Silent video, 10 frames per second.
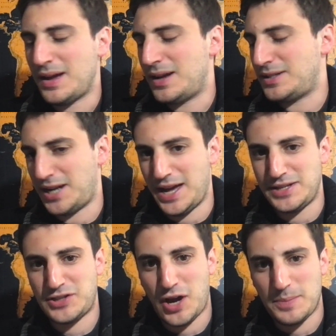
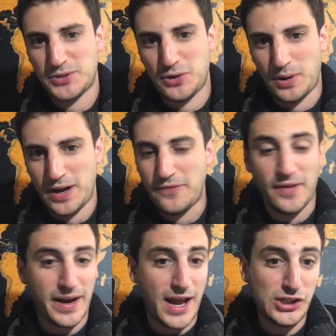Today's top story,
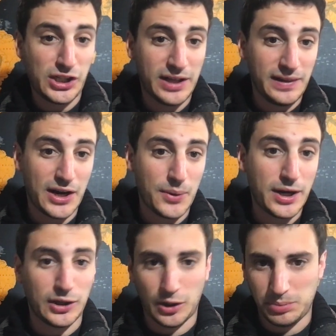financially illiterate
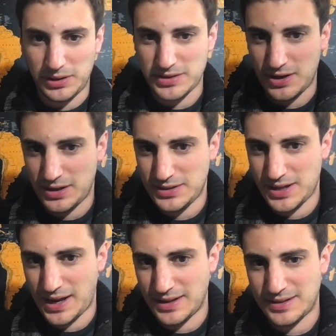globalist
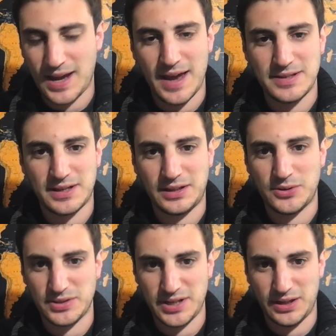nonsense, as
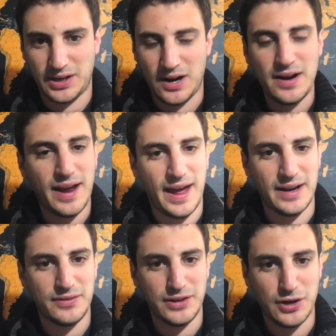Christine Lagarde, head
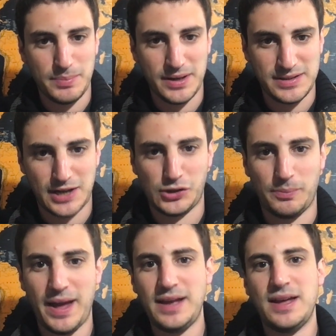of the European Central
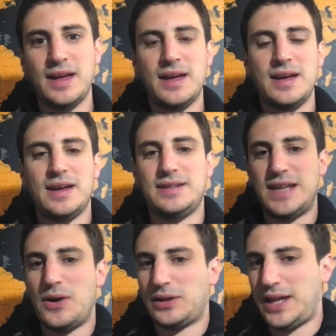Bank, is
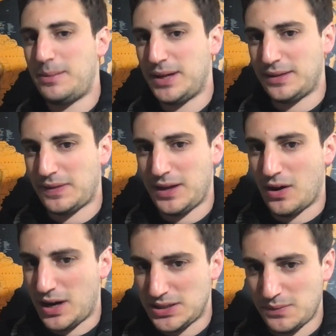now claiming that the
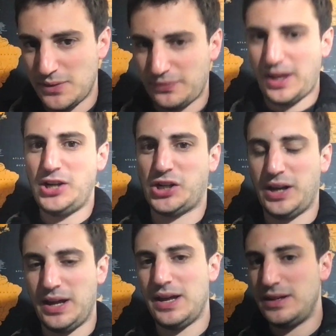cause of inflation
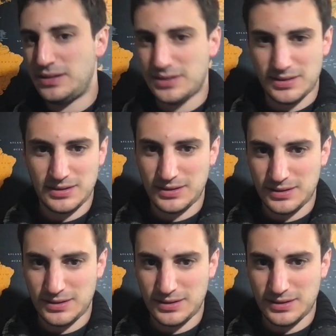is